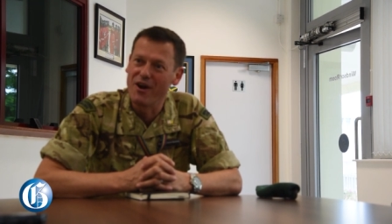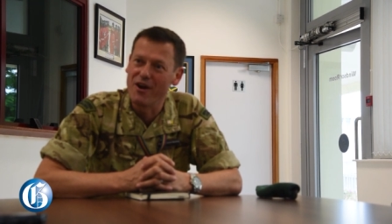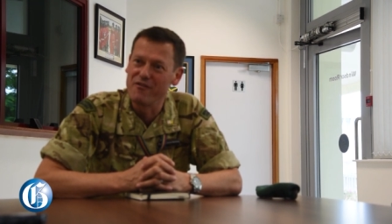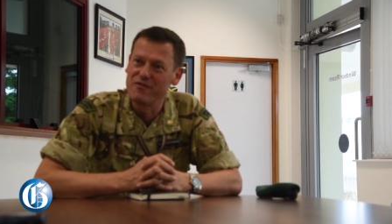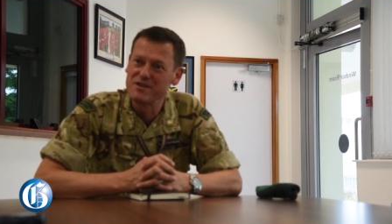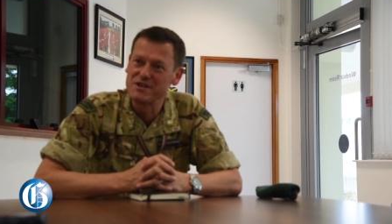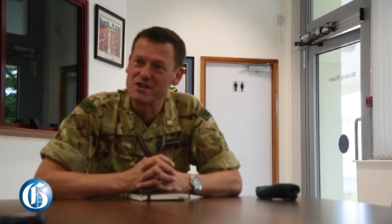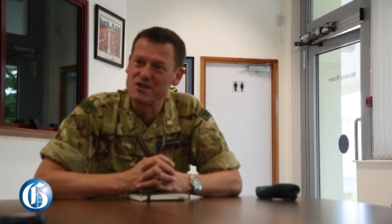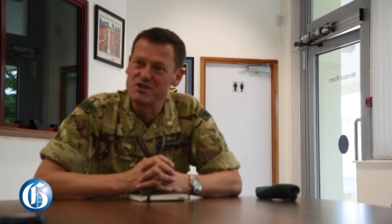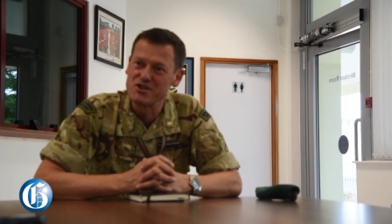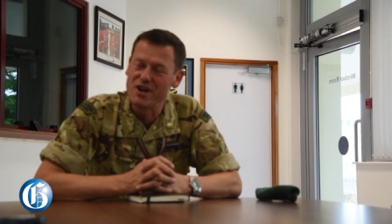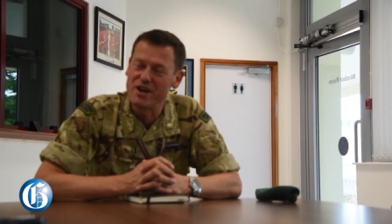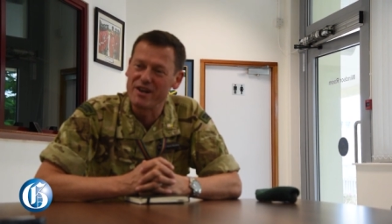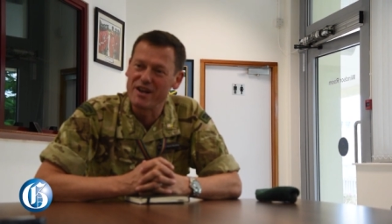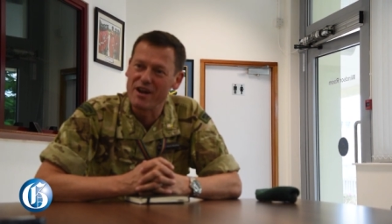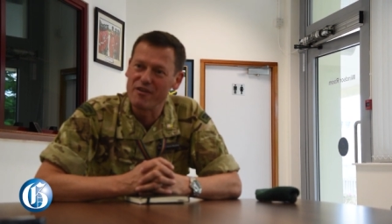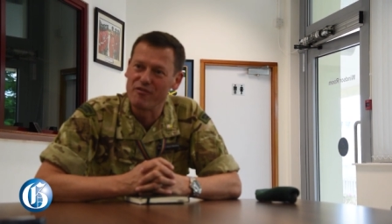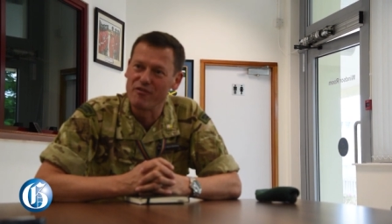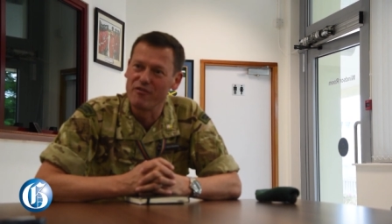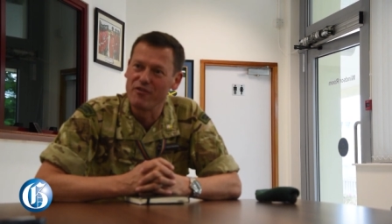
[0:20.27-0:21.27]
I visit
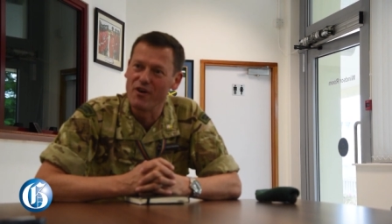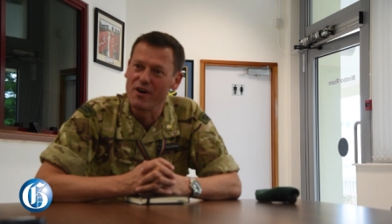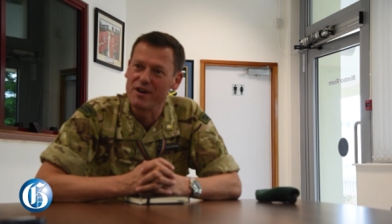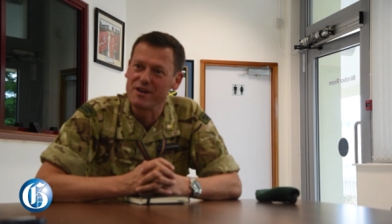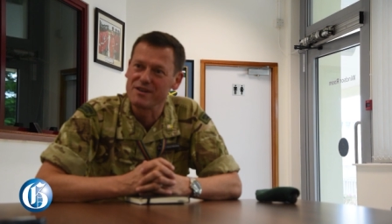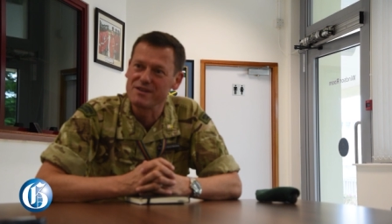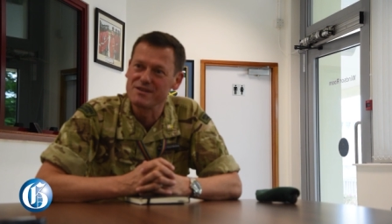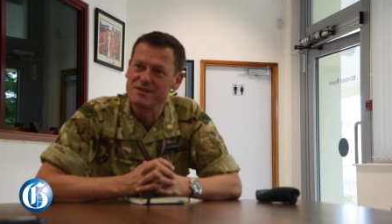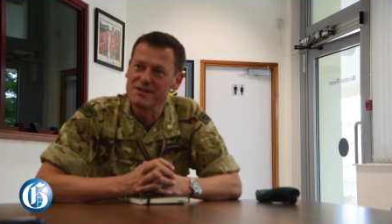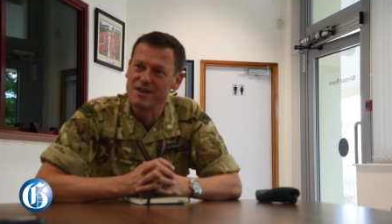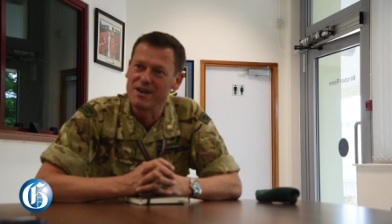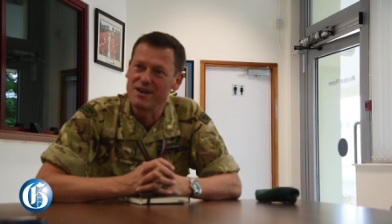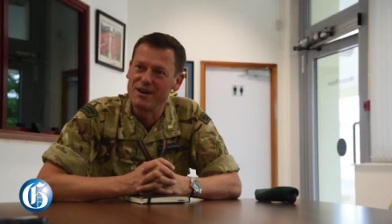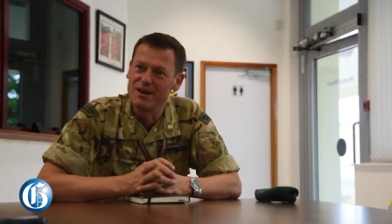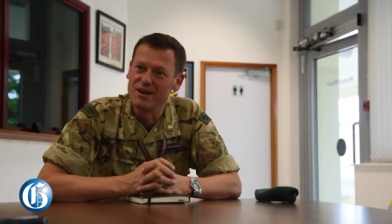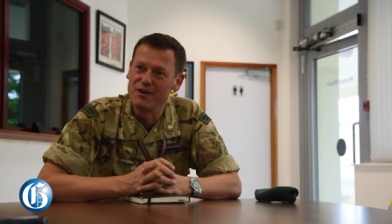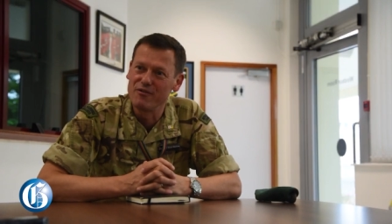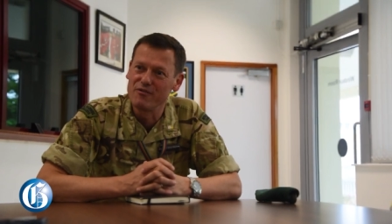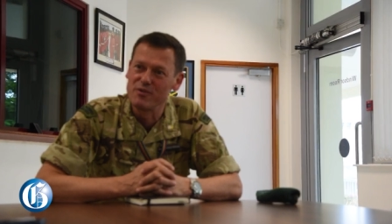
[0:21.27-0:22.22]
JDF and find uh,